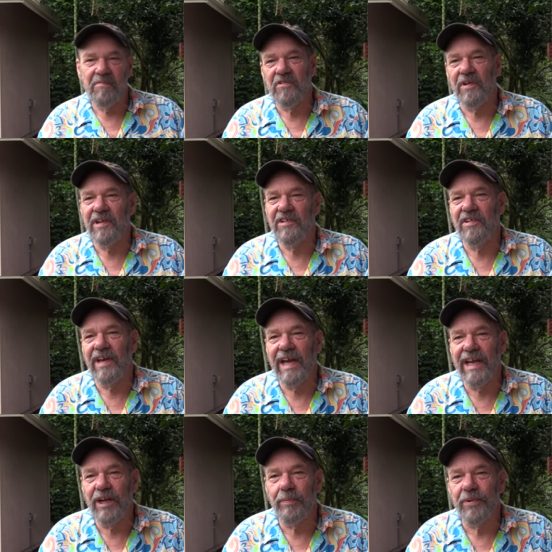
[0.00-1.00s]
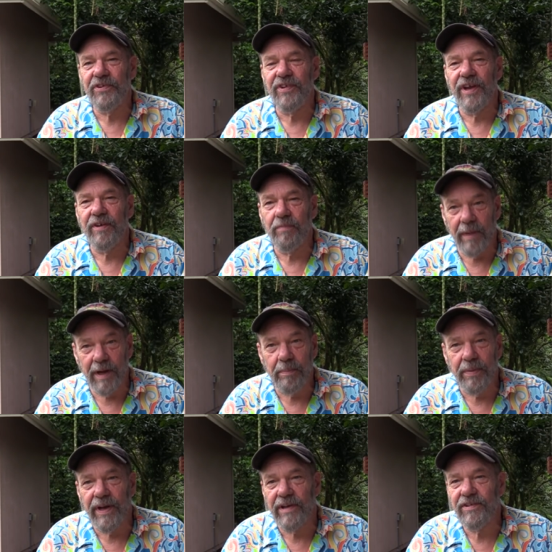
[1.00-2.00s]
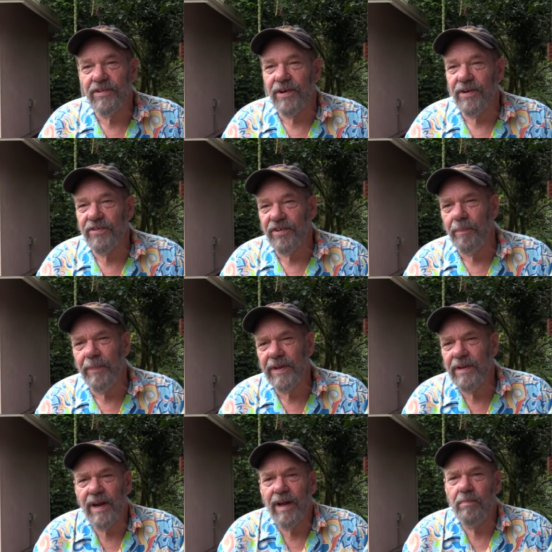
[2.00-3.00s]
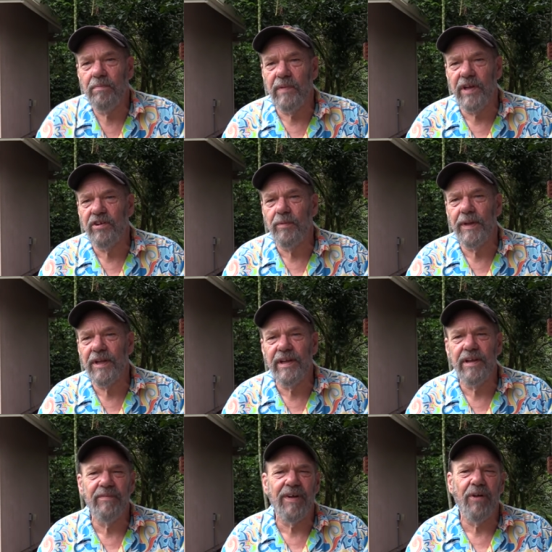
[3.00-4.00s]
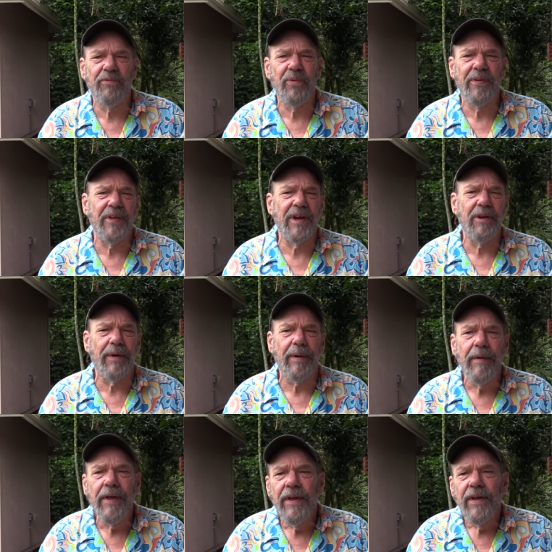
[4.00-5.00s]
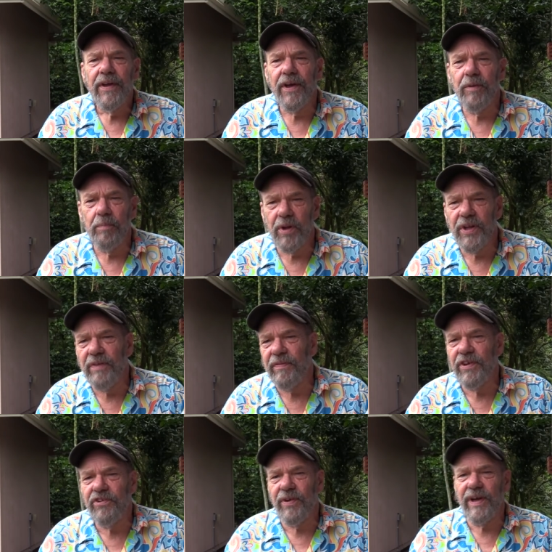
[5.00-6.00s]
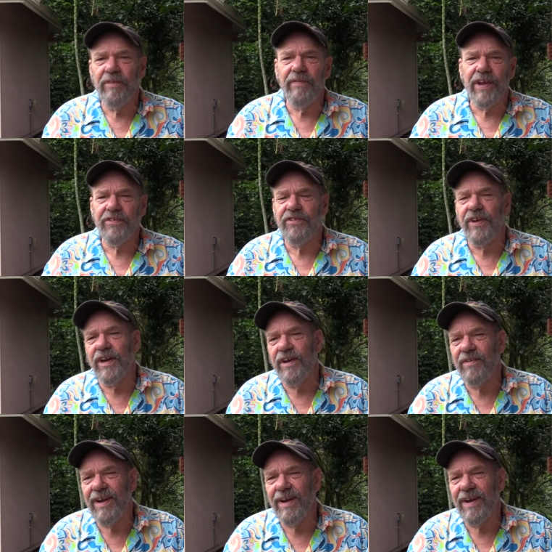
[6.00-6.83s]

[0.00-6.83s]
So I'd say 80% of my picks are something that I'm intimately involved with anyway and believe in, so I invest in it.